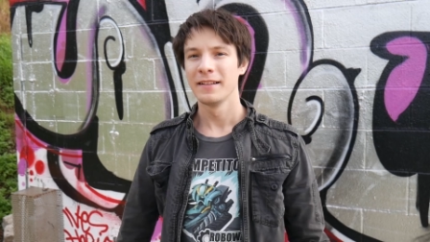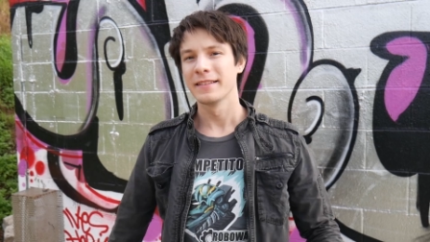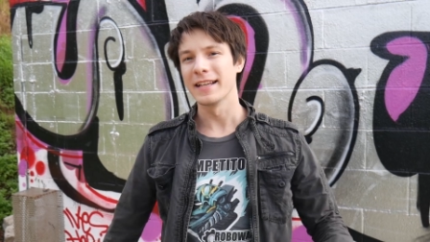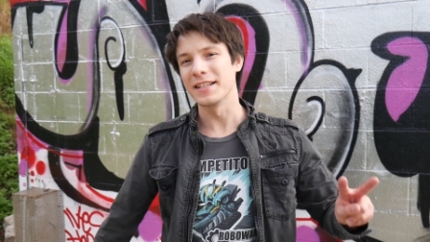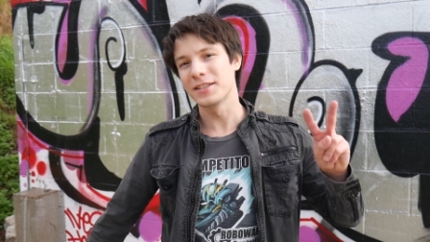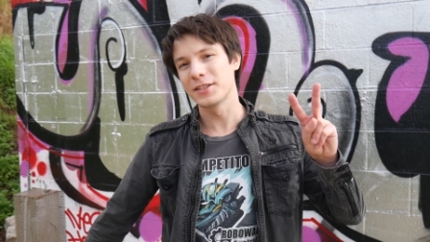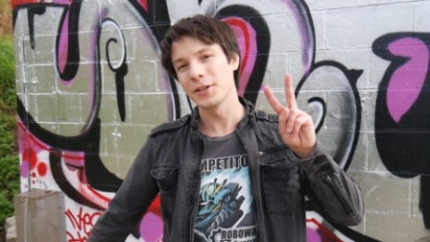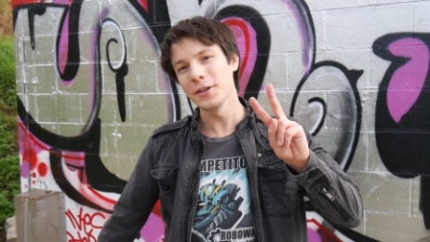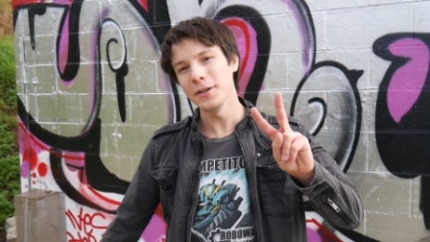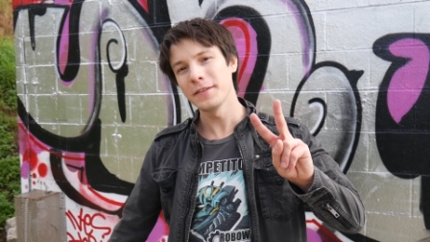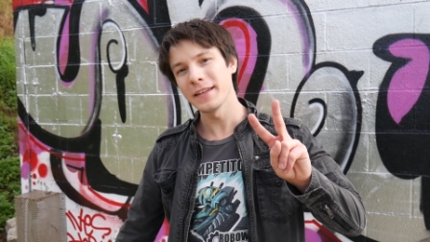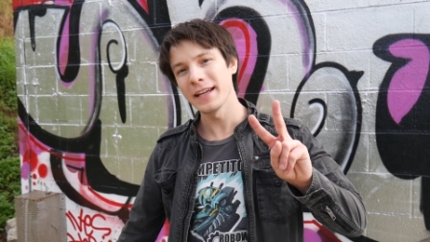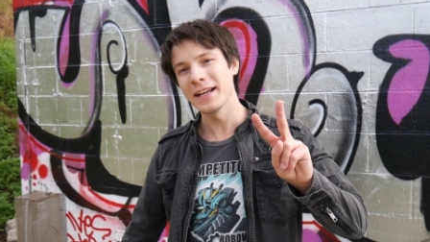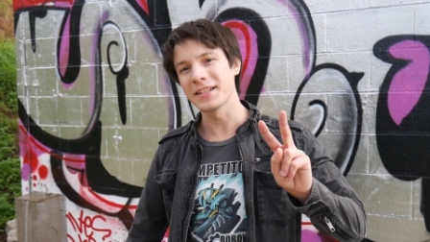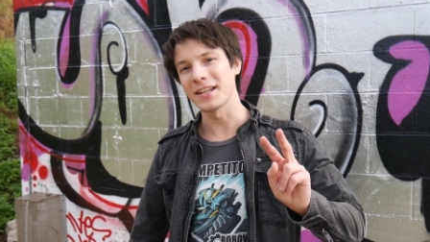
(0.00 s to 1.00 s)
There's two
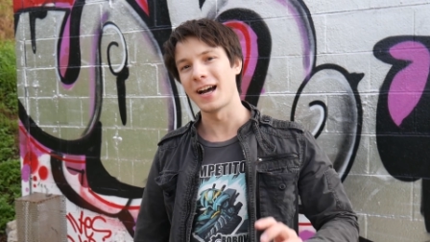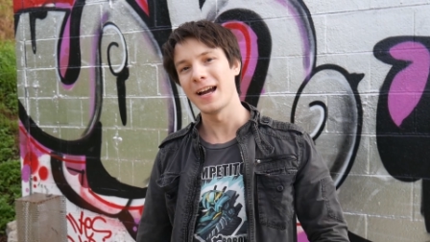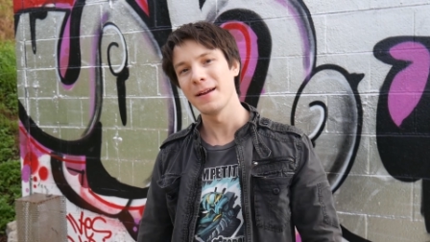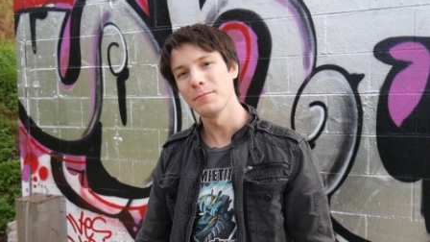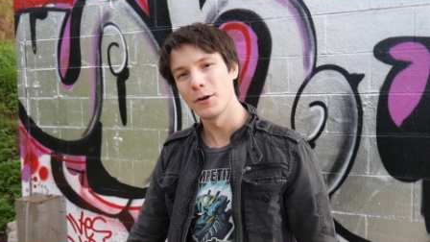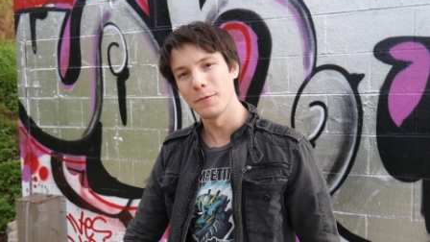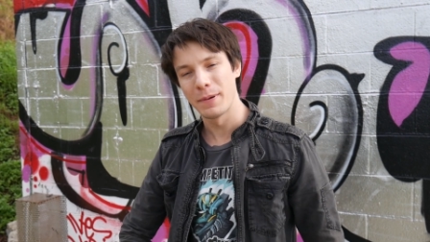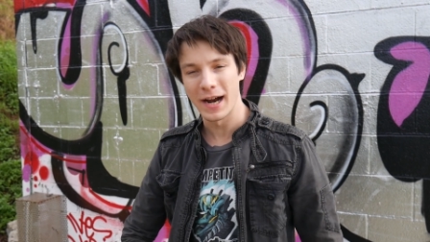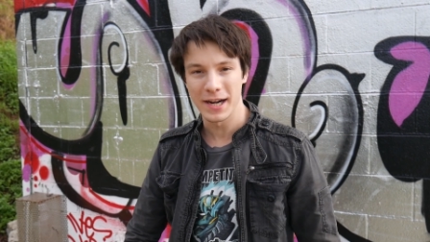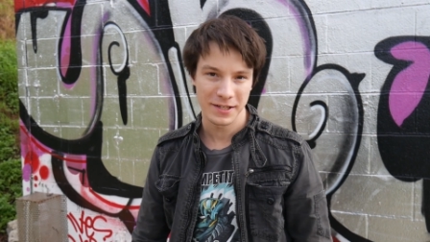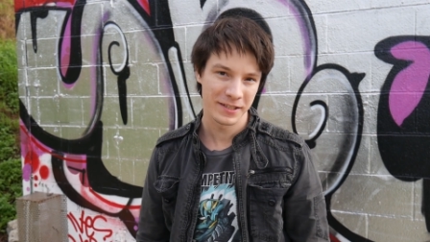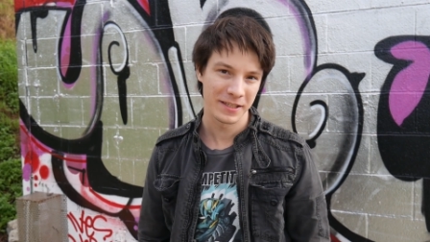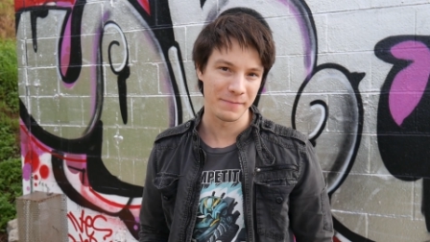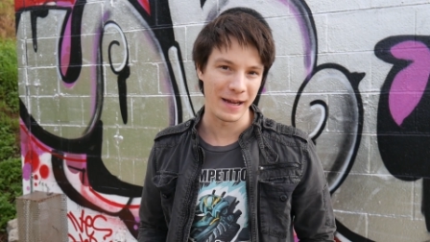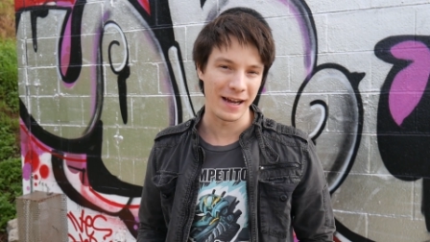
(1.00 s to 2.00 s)
things I'm more
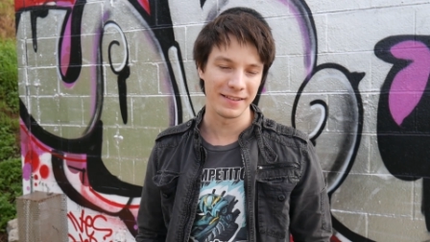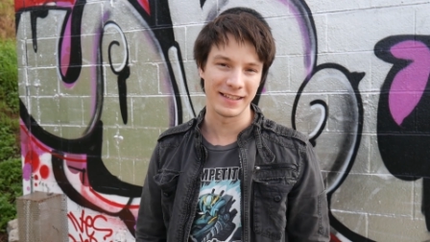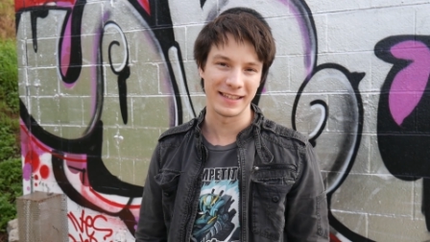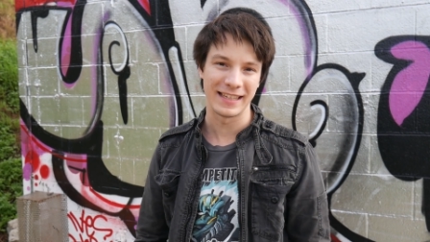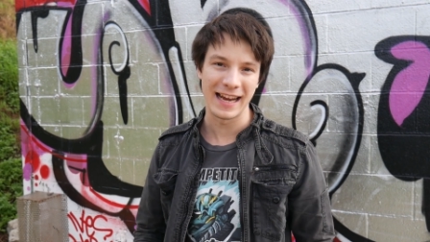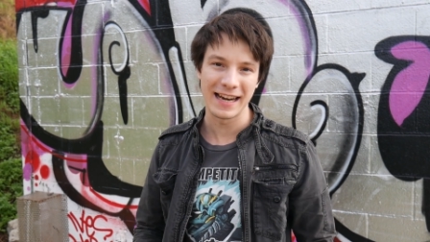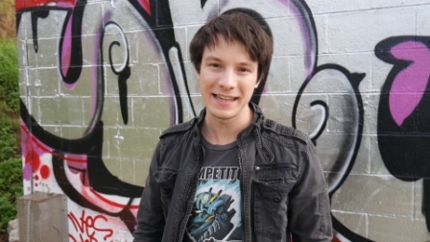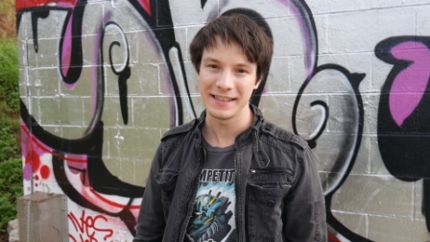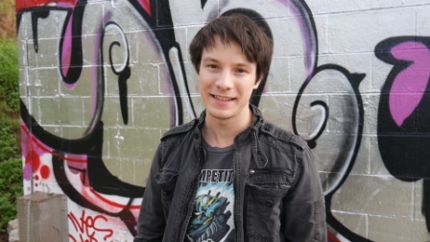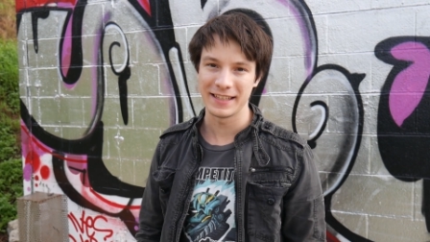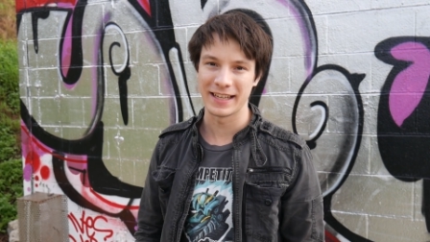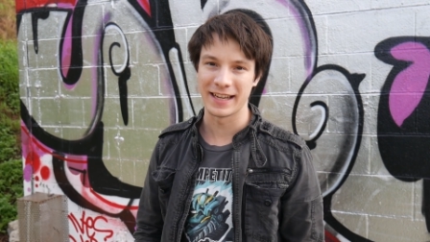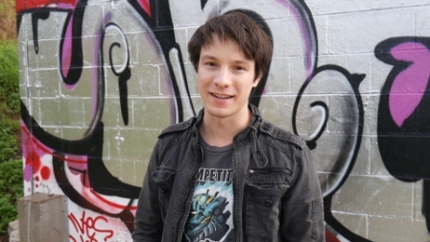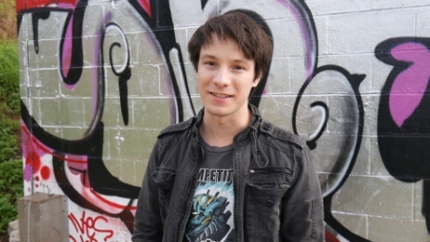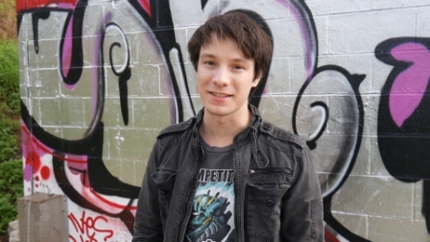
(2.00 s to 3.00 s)
passionate about than
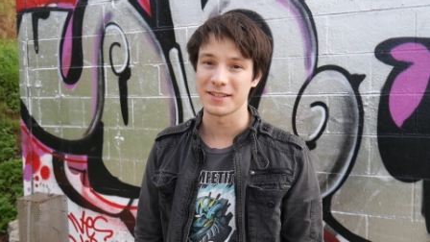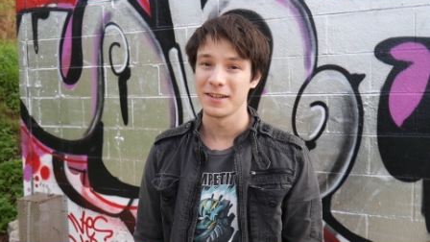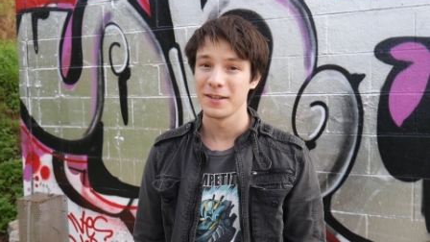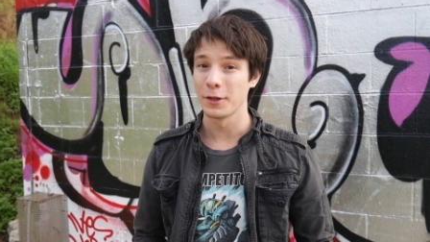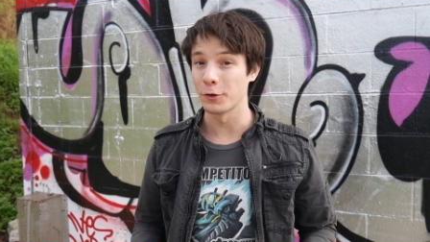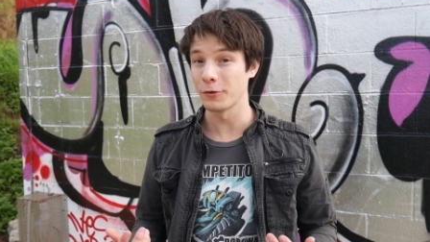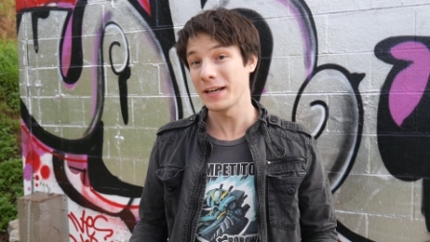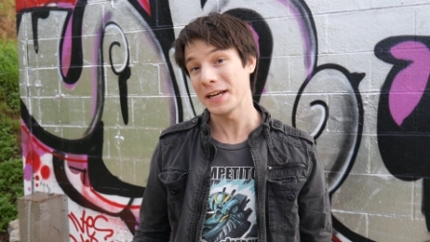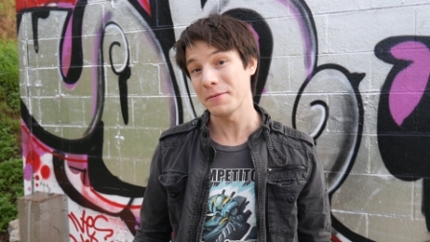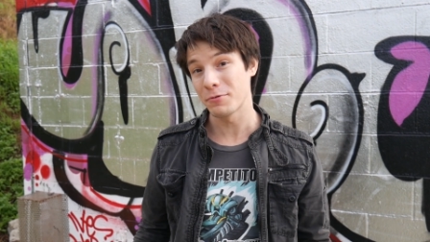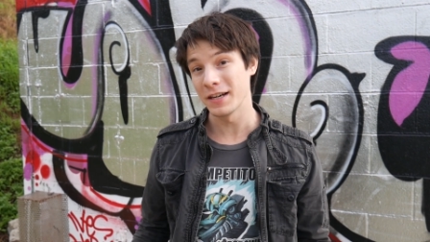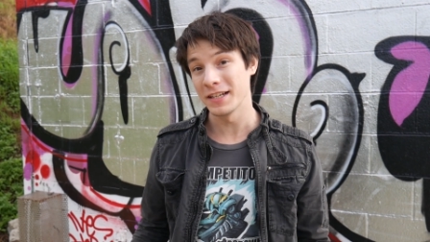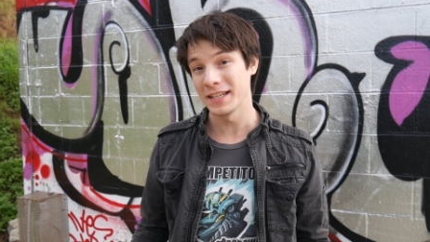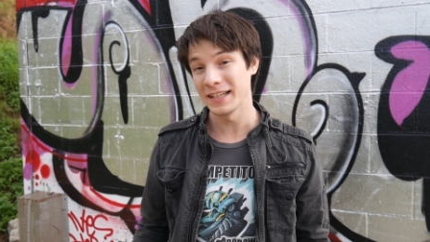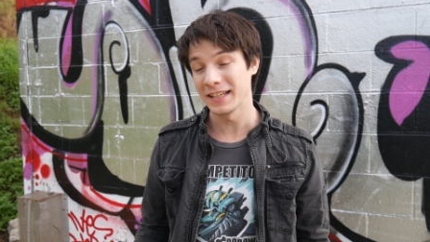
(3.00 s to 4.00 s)
anything else. 3D
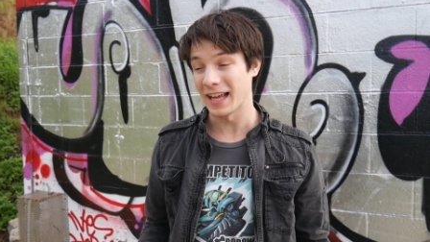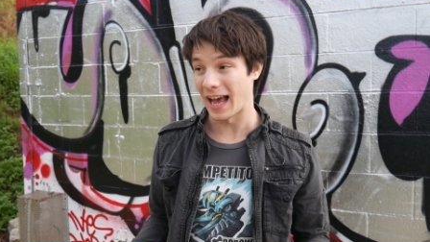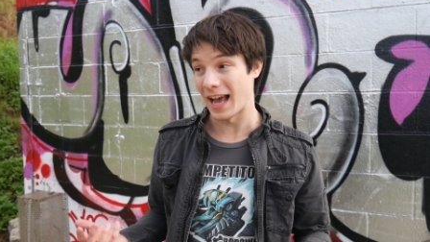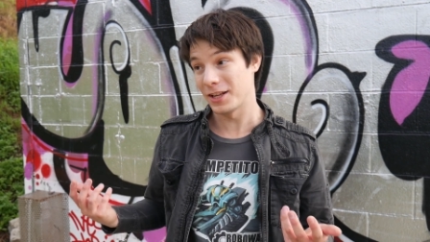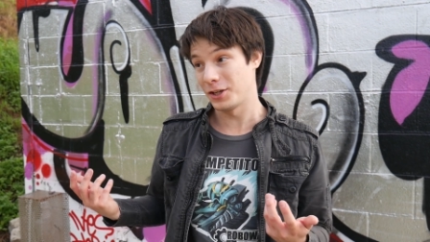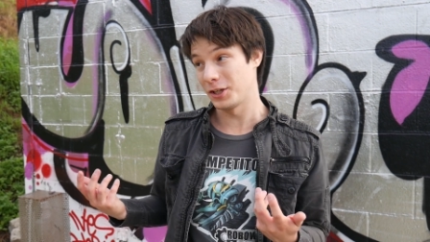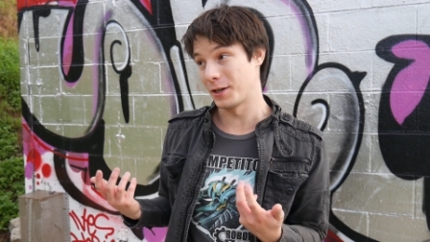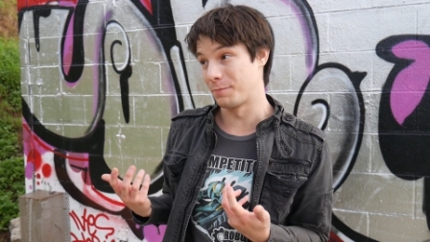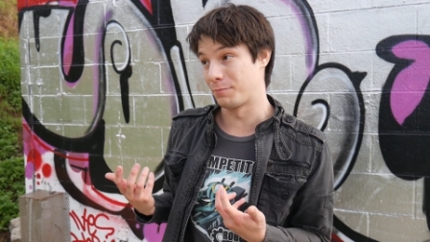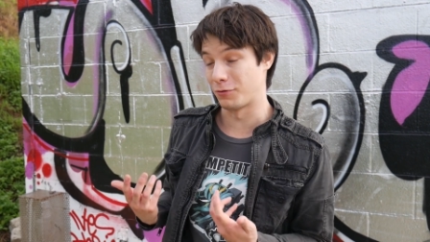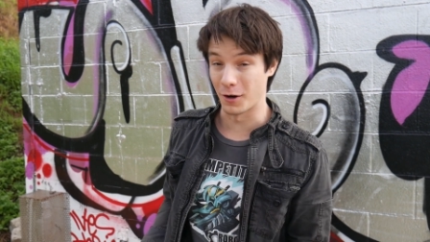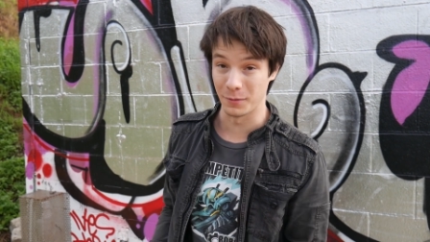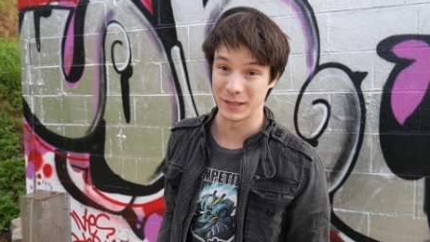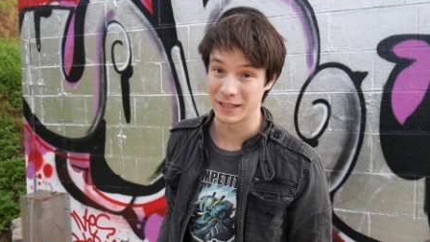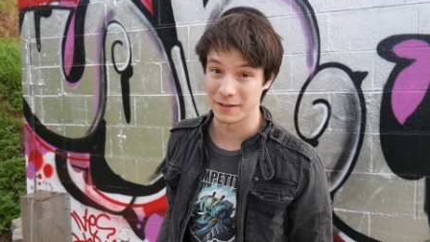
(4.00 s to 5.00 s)
printing, as you could
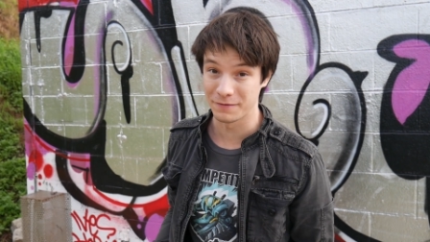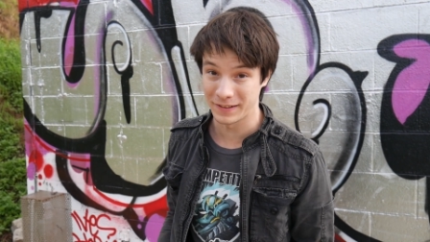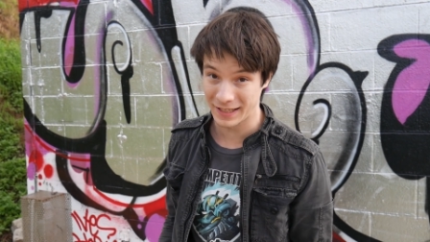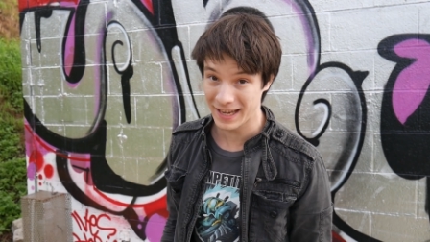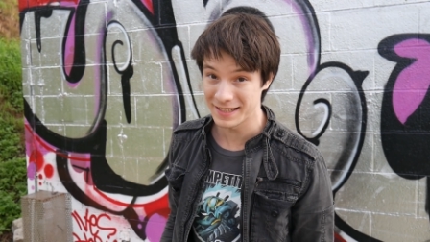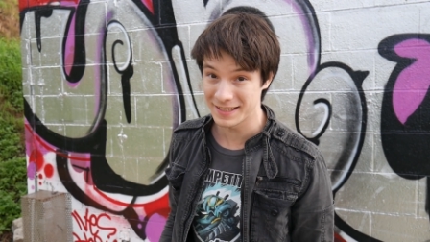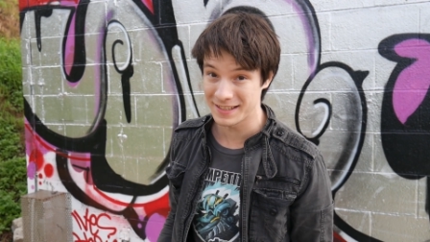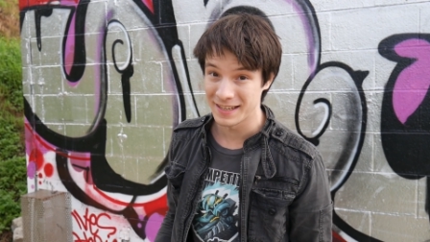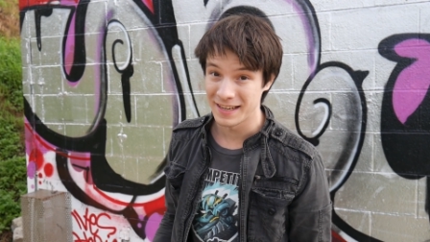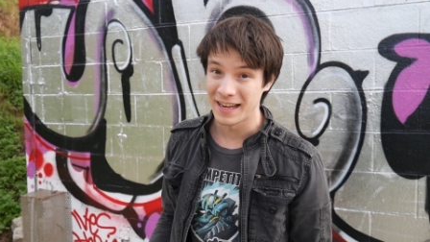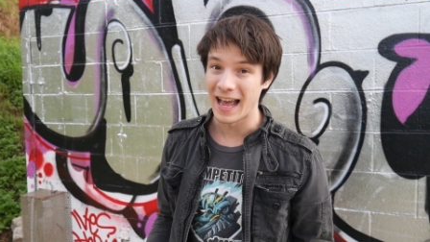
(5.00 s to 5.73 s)
probably have guessed,